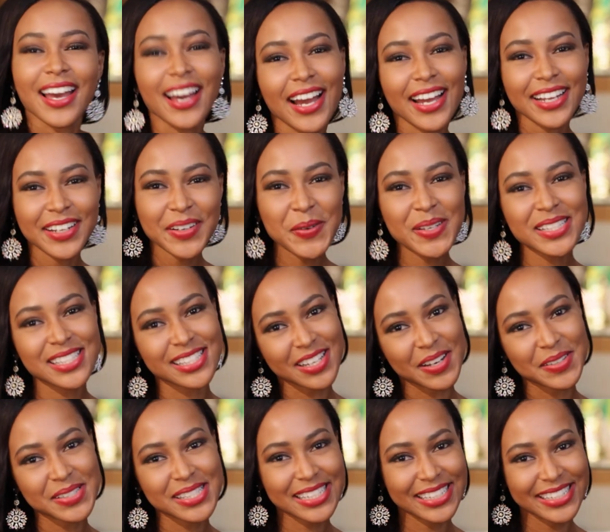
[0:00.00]
I know it
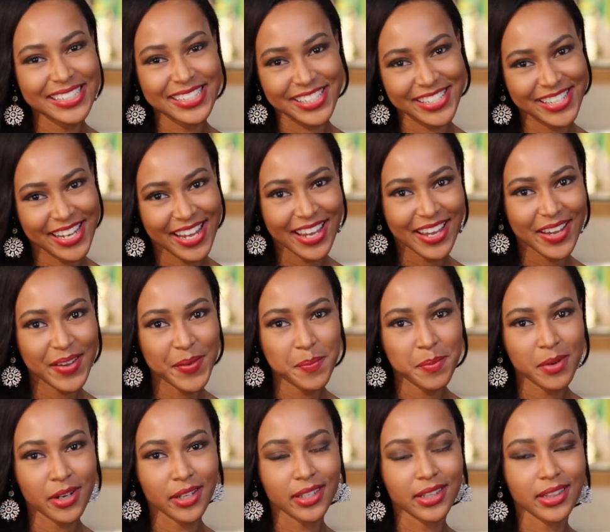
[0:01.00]
sounds cliche,
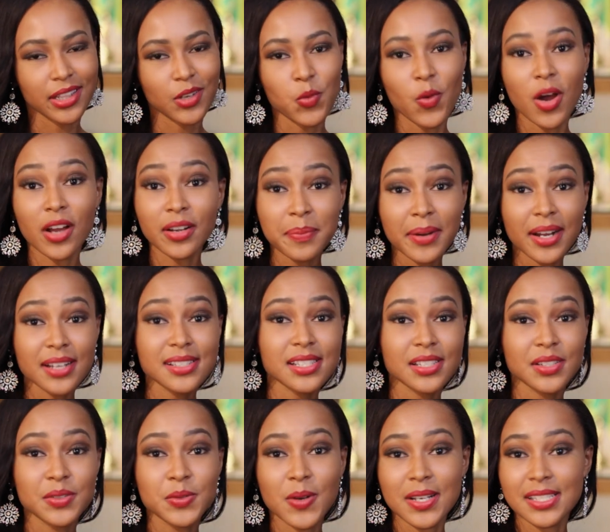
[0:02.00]
but the one
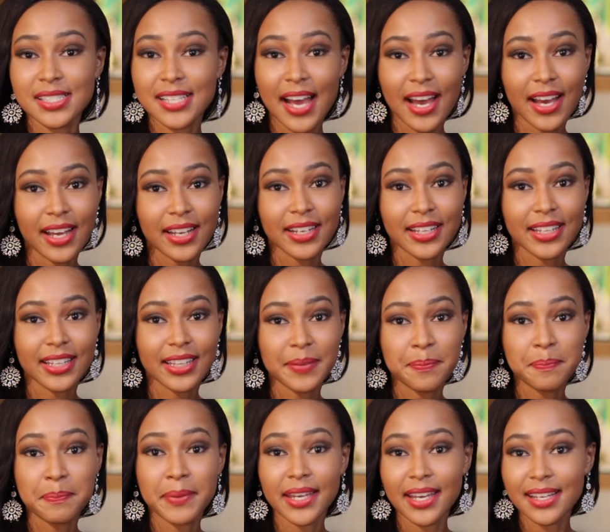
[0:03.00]
person who has had the
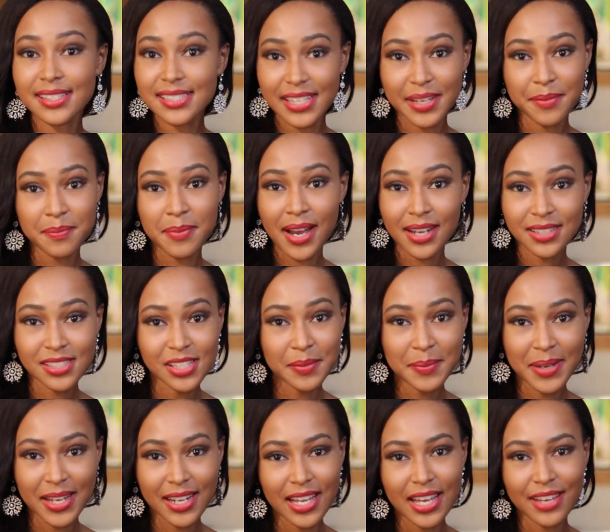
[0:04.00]
biggest impact
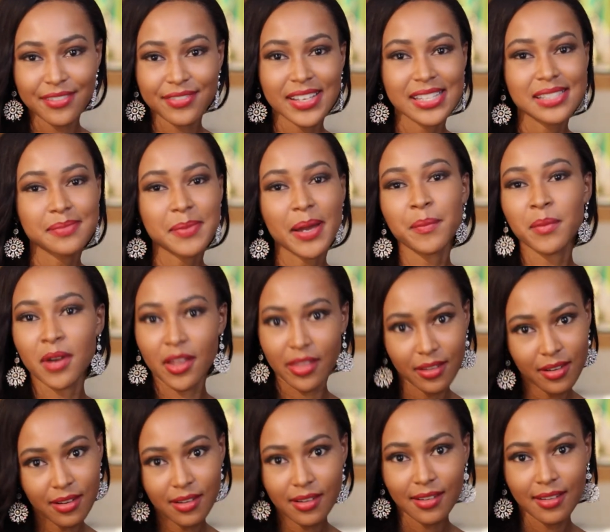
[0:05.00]
on my life is my
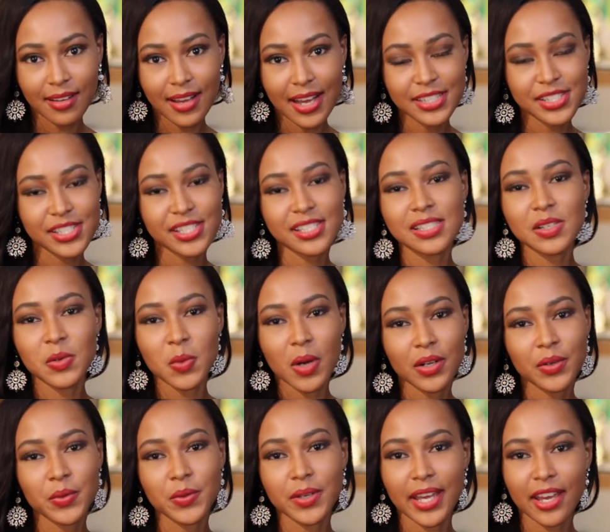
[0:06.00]
mother, and she's the
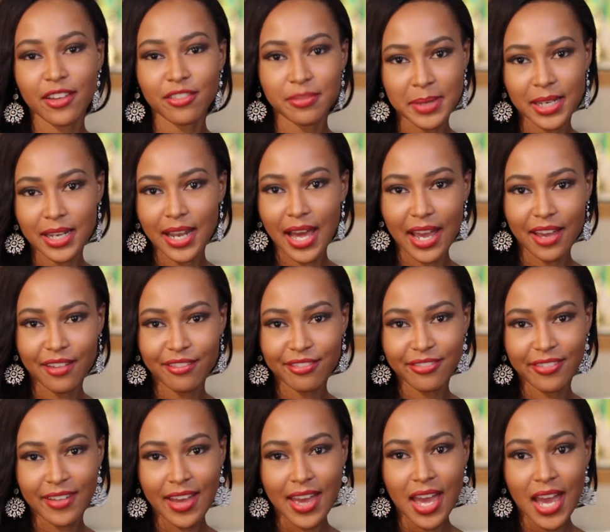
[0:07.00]
one who gave me life.
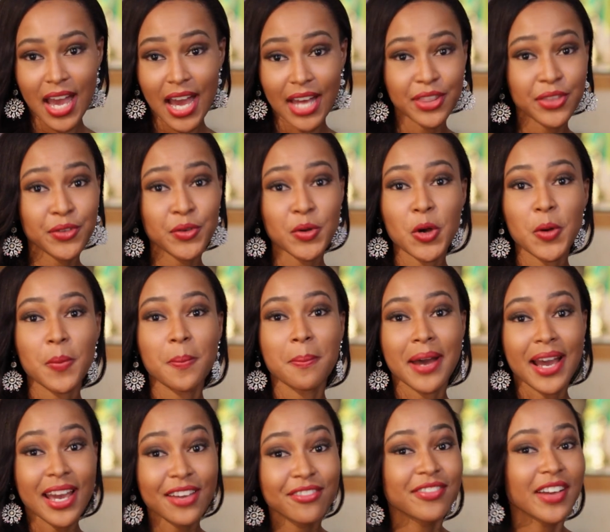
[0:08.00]
And throughout
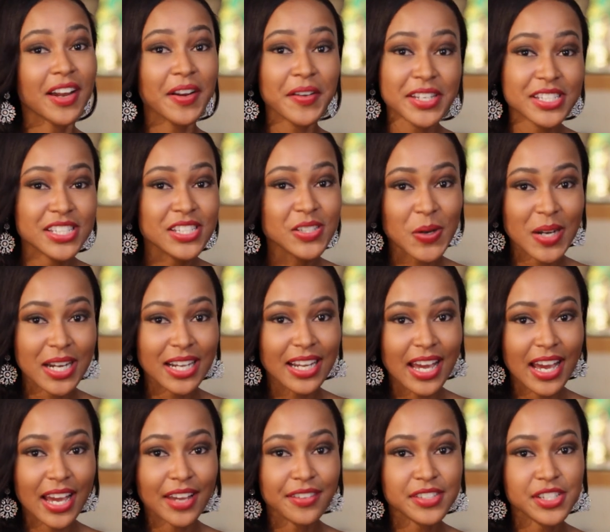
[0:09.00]
my very short
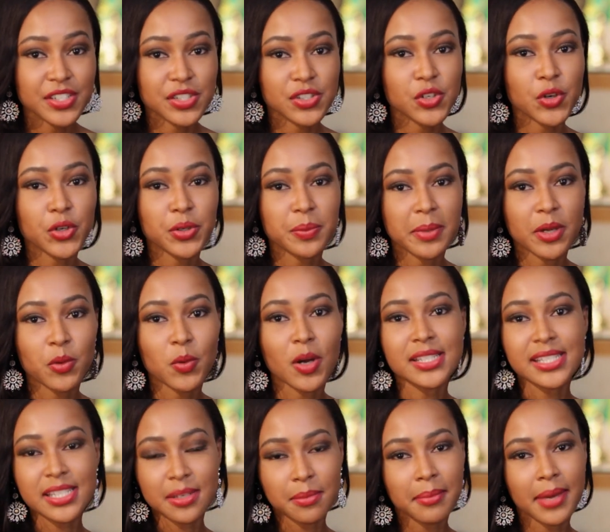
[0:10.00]
life, she showed me
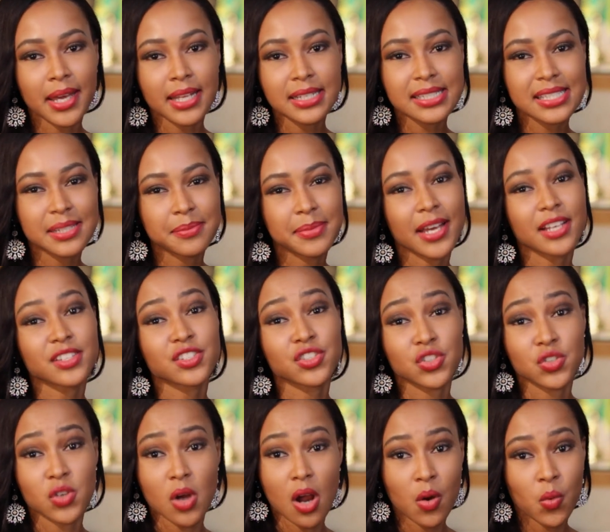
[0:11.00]
what it meant to be a
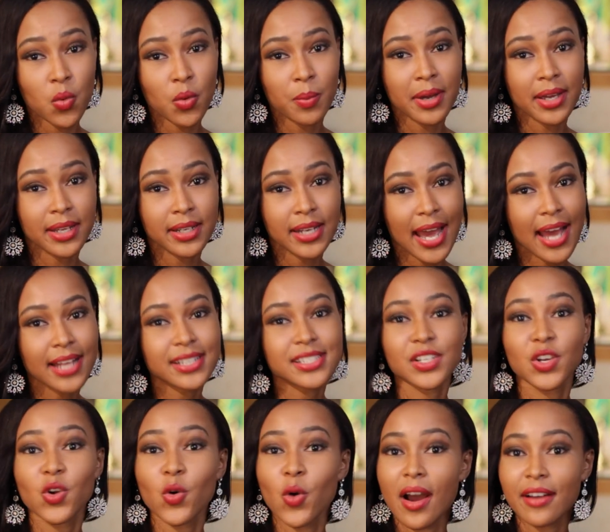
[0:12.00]
strong woman and
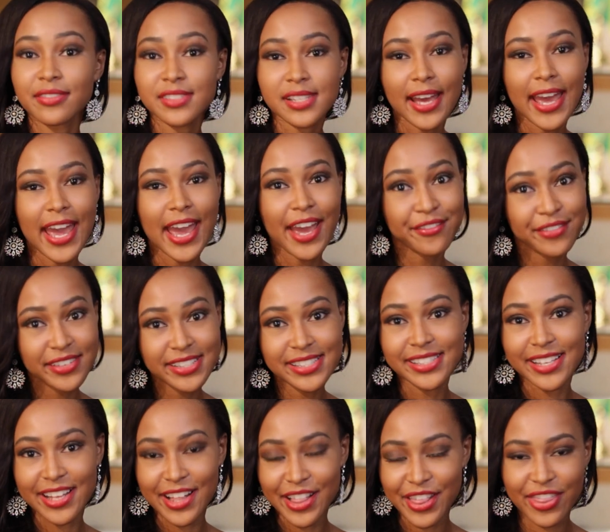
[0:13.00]
to go after every
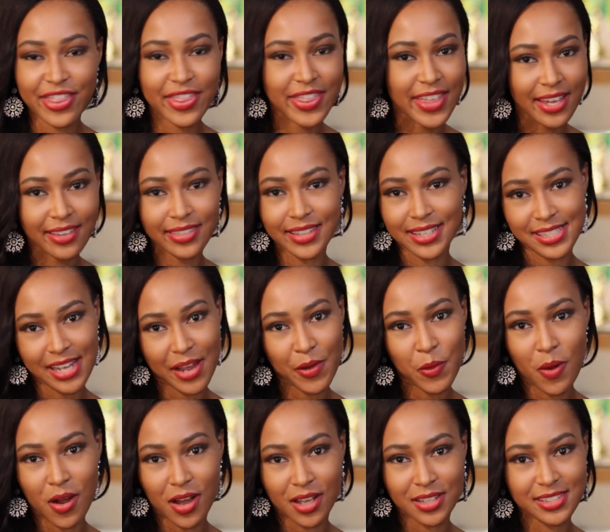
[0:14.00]
single thing that
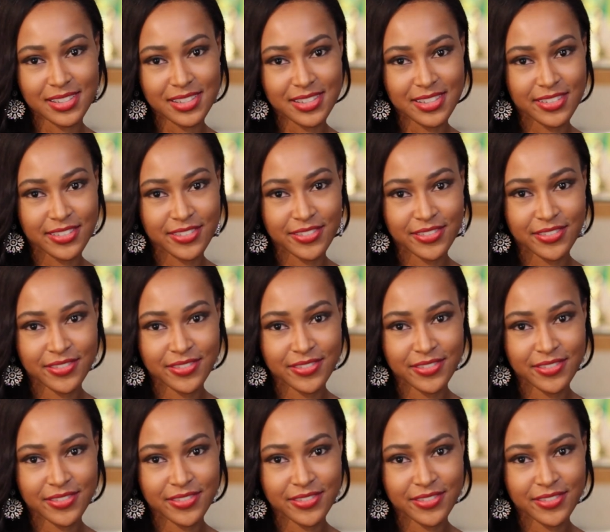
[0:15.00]
I want.